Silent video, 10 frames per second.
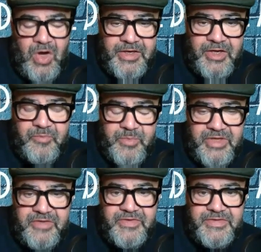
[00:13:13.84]
I don't
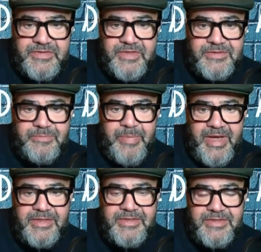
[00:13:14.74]
believe it's as
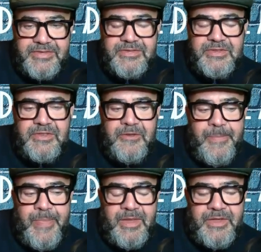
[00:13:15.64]
bad as
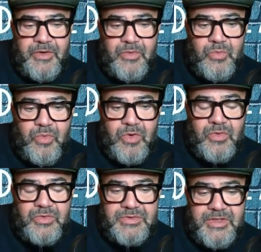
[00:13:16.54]

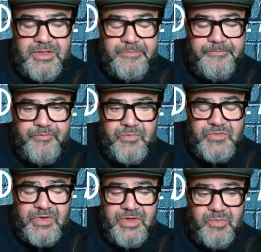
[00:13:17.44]
what
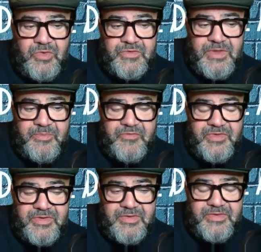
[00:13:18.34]
certainly what some of
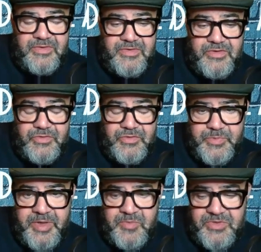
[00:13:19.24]
the
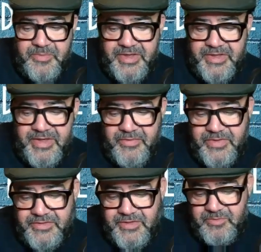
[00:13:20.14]
newspapers are making out,
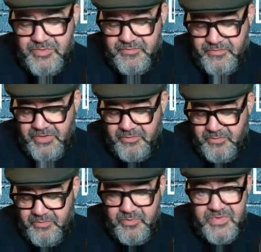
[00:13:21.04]
in terms of
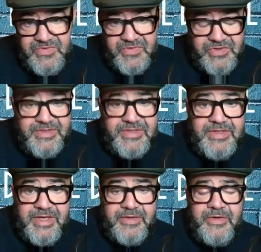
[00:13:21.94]

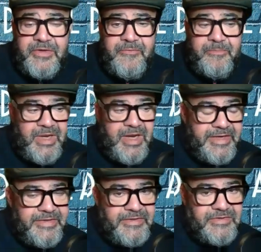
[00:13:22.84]
suggesting that
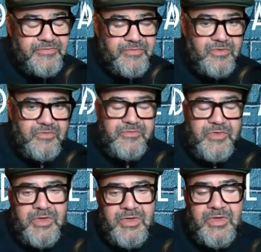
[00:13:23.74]
planes full of